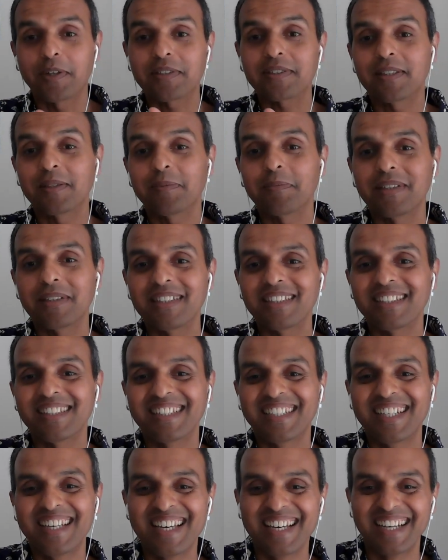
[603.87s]
possible.
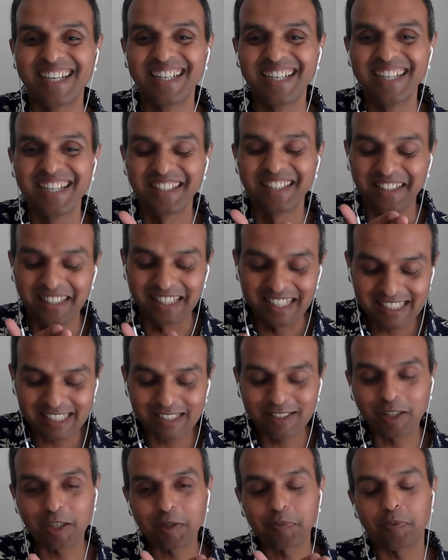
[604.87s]
This is
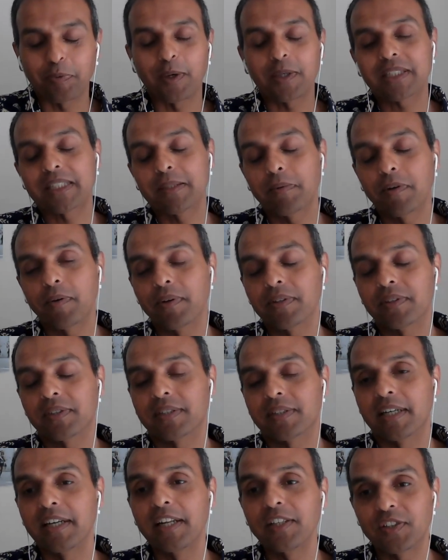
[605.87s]
not possible with
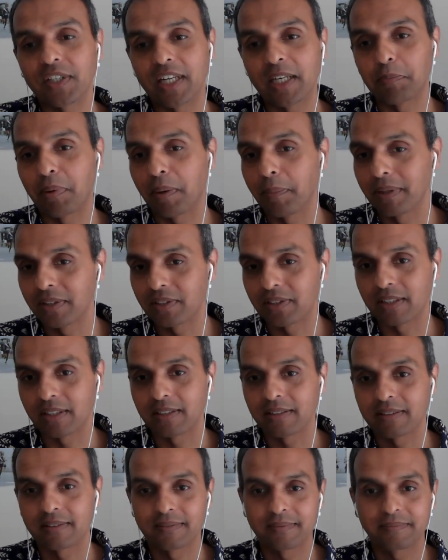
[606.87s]
traditional publishing.